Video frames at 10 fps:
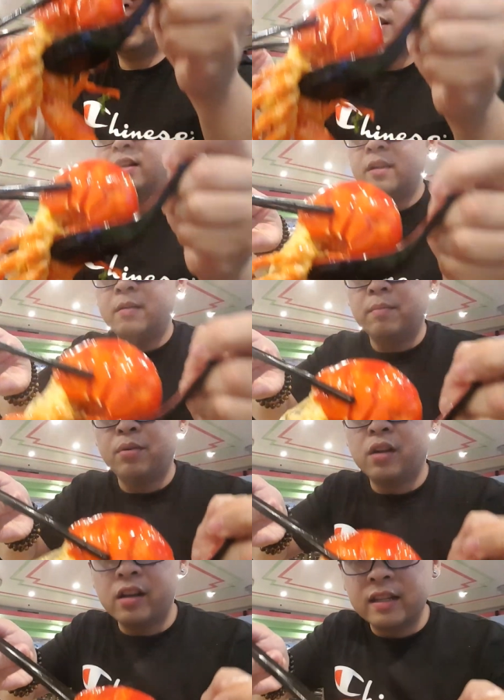to
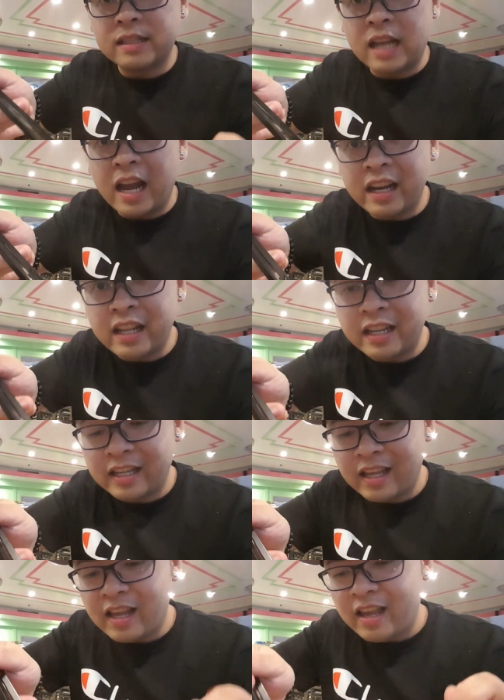put on the side,
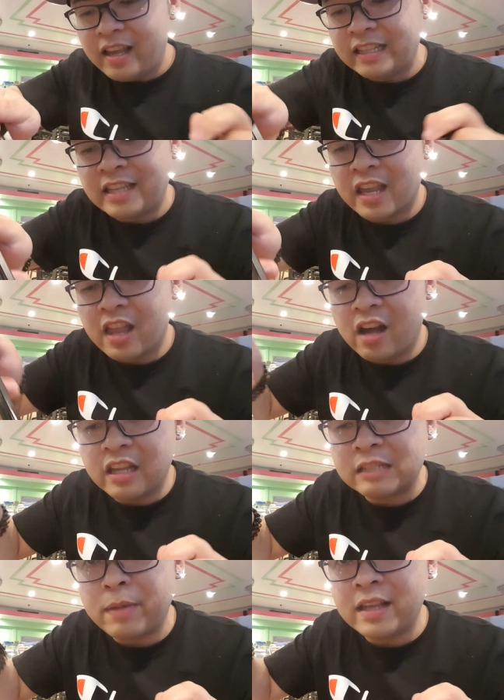just taking
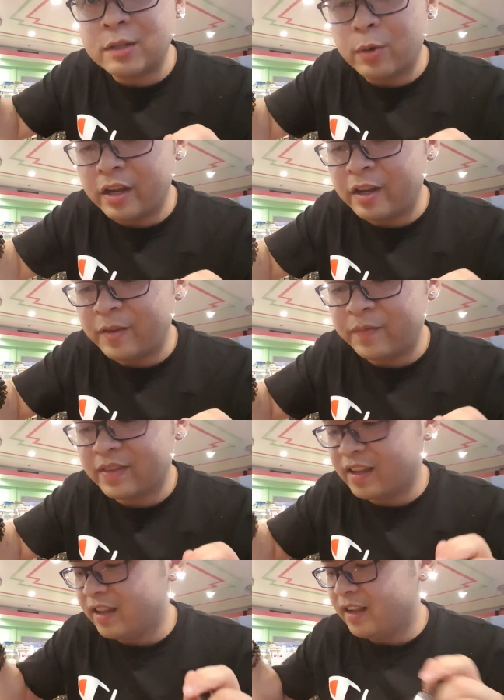all the space away.
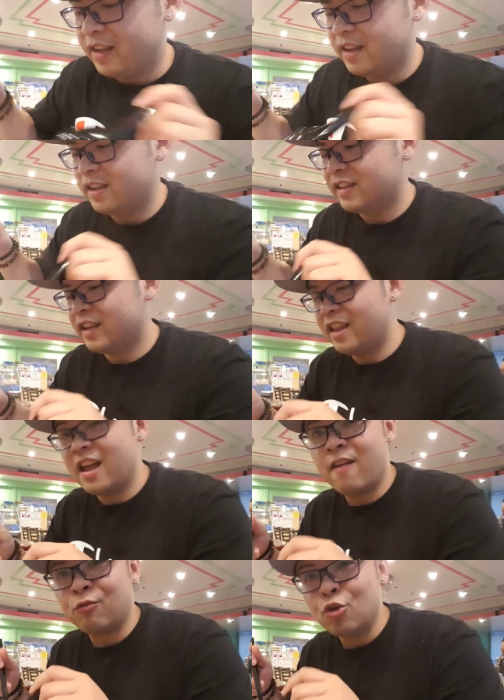
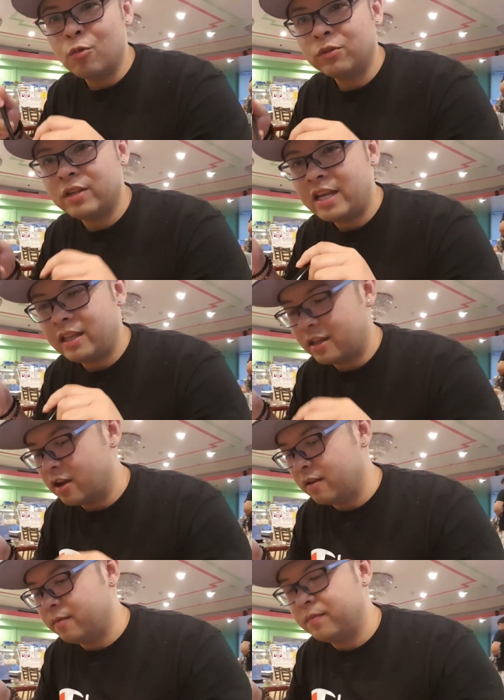Then I have room to eat
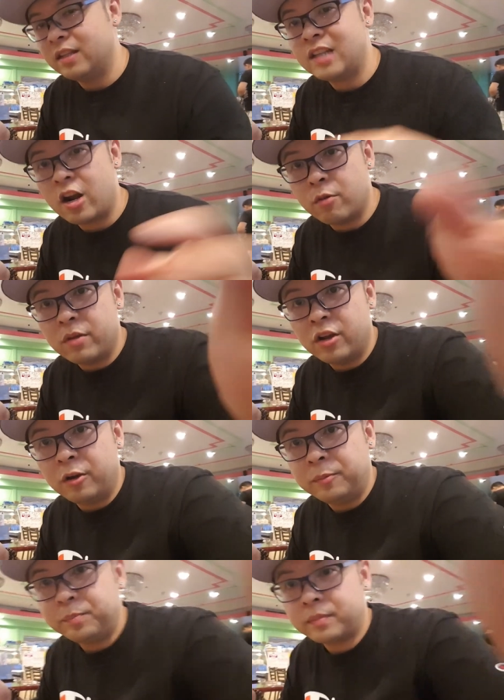the entire
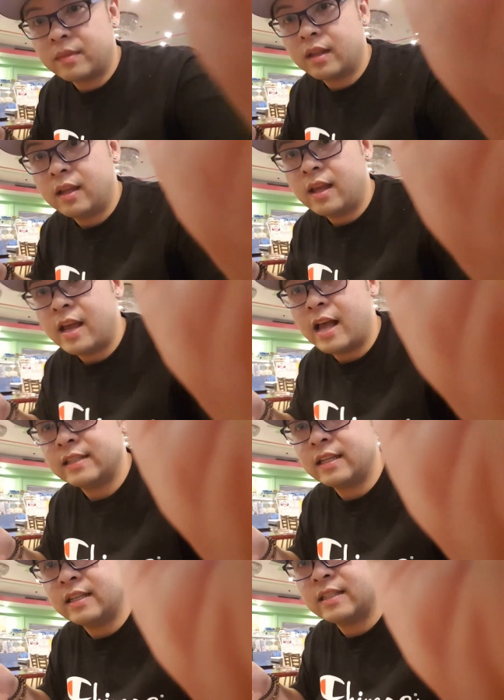meal
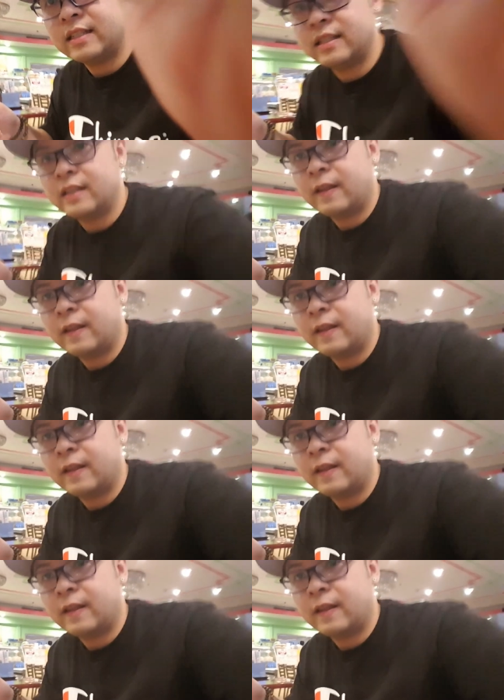as is.